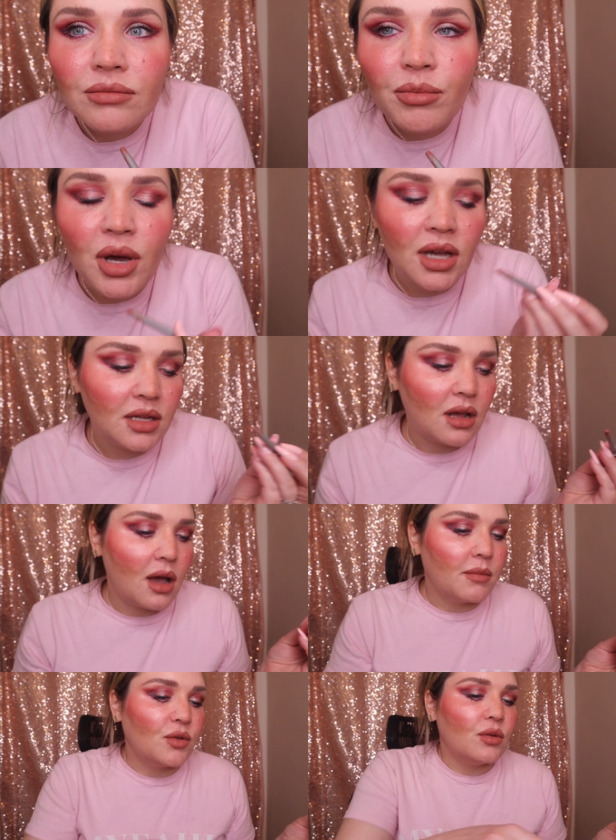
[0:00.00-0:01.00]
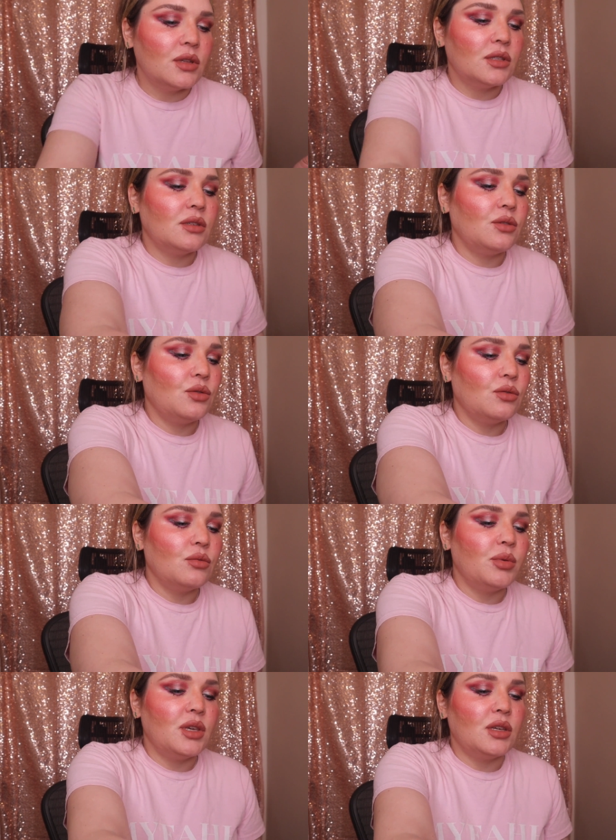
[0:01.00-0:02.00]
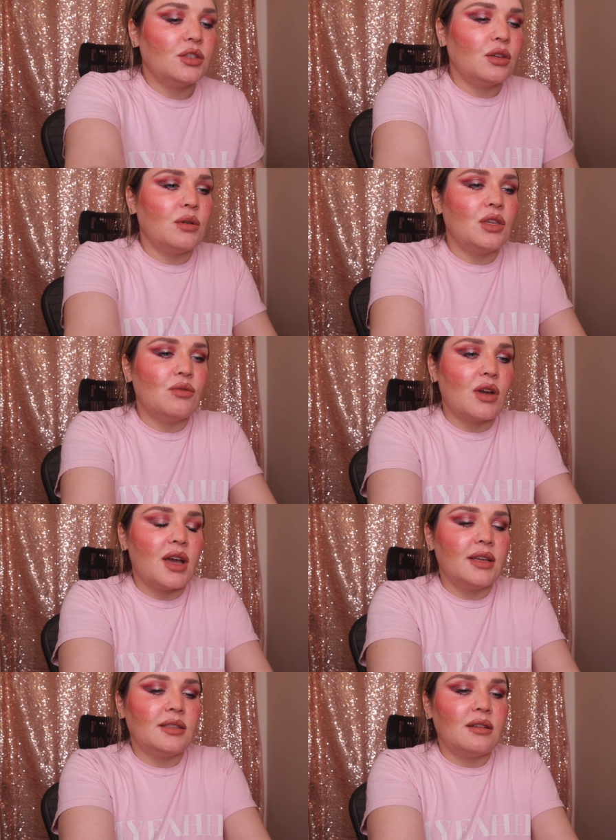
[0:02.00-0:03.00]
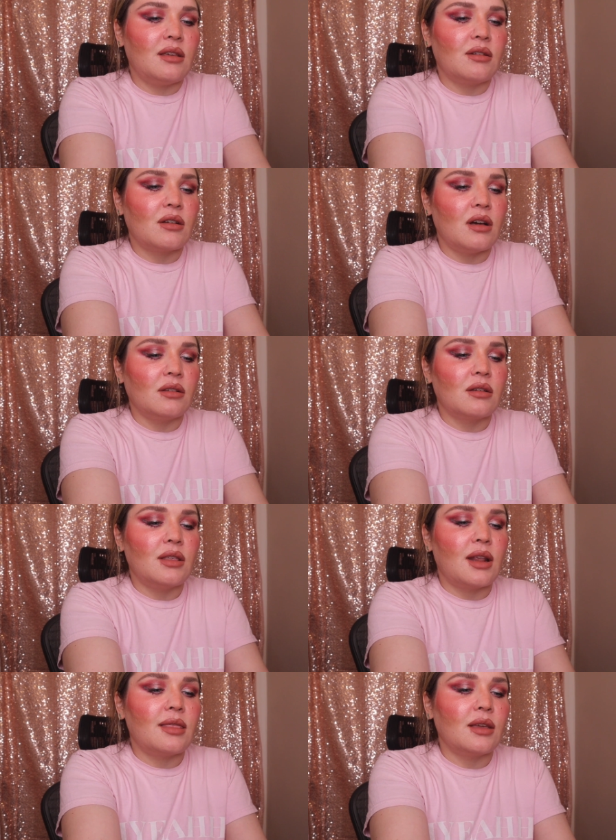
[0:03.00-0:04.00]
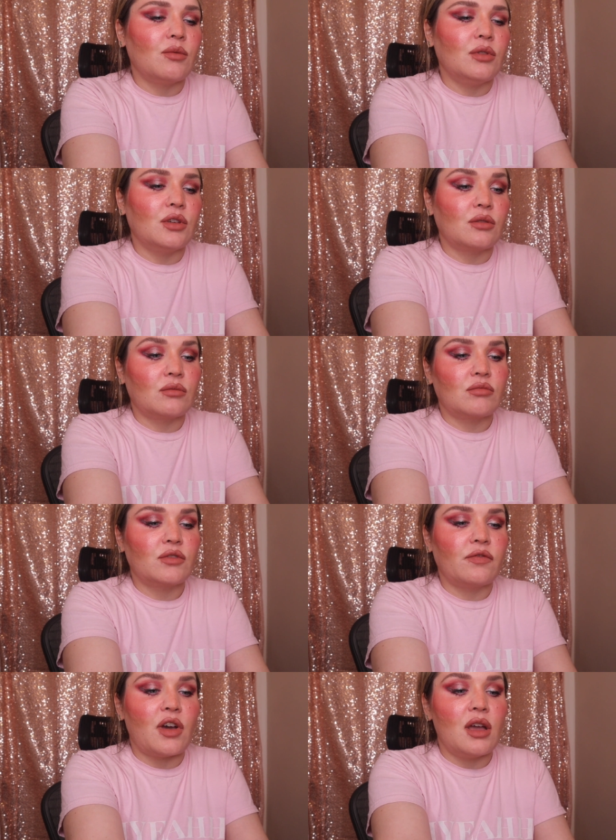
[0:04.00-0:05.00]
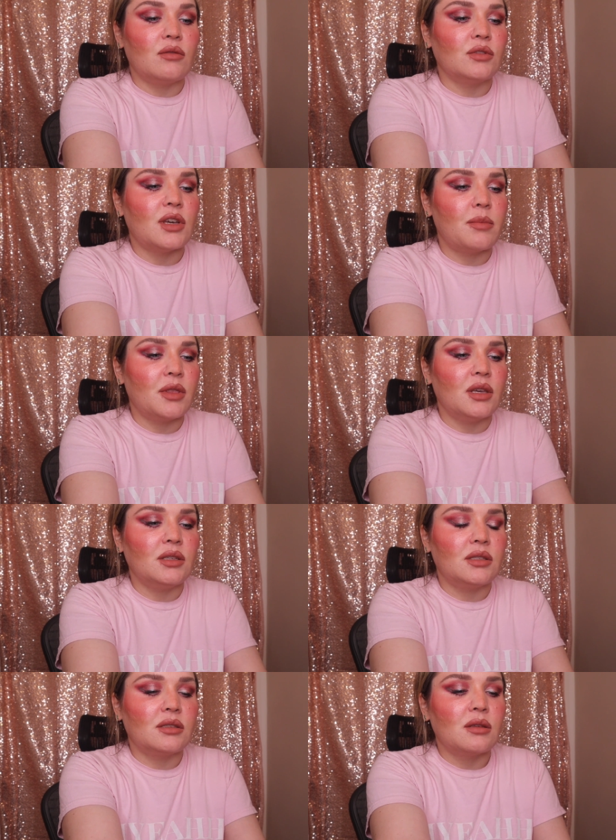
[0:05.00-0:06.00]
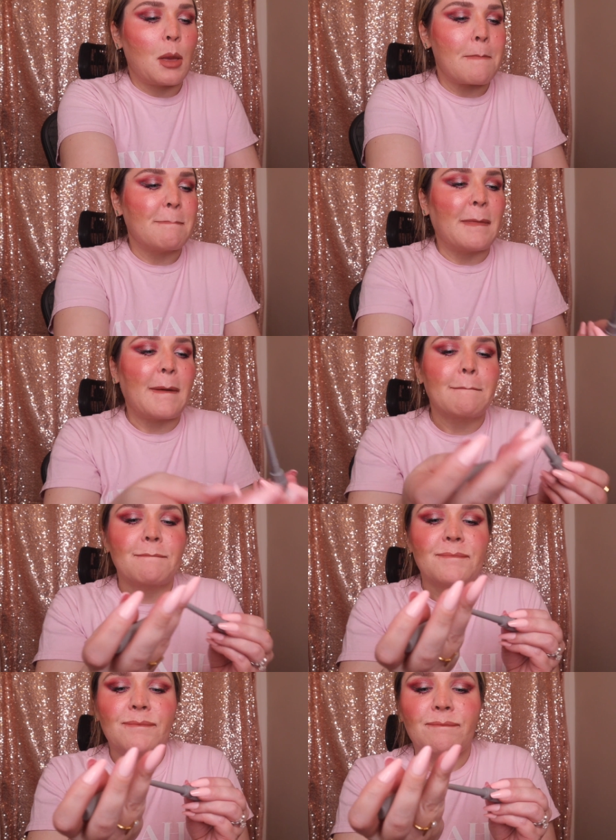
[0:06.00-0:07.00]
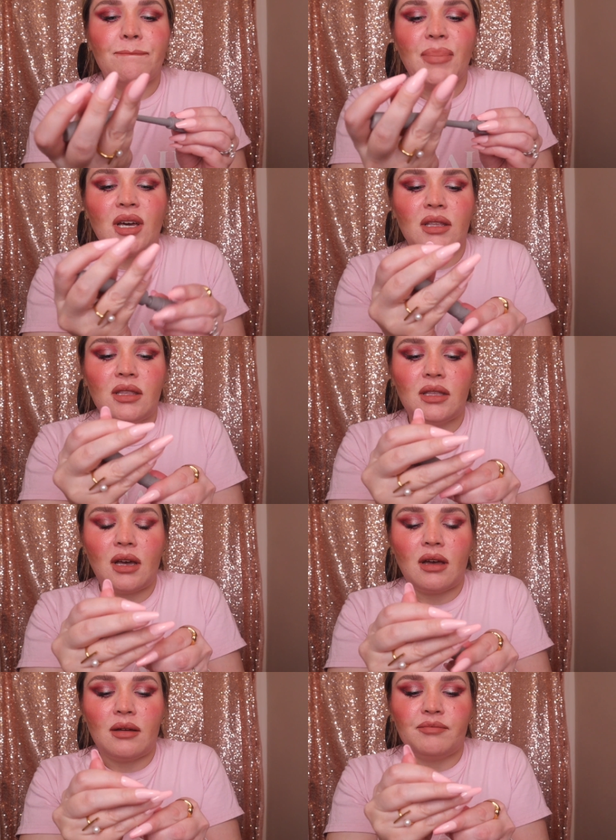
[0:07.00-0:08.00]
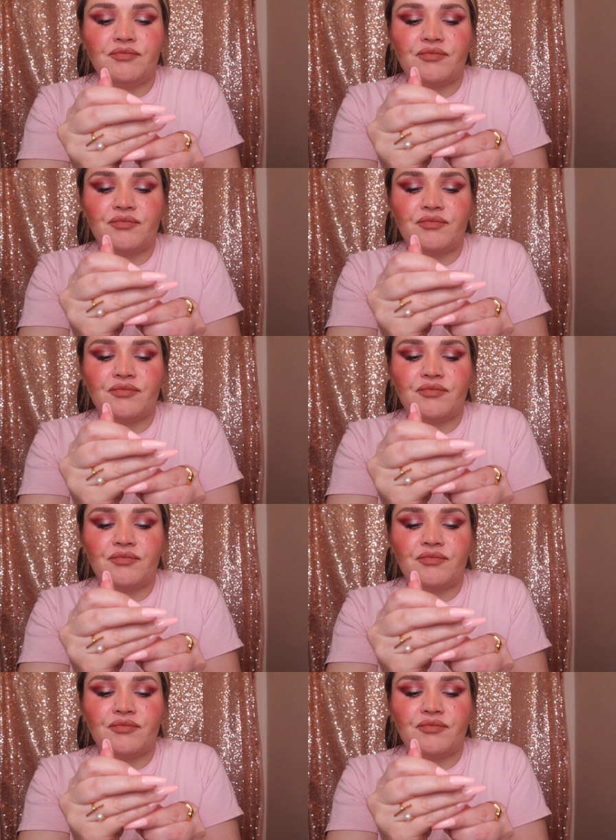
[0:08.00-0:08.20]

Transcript: but I'm going to be showing you guys another color that I think will look fine on top of this. But um,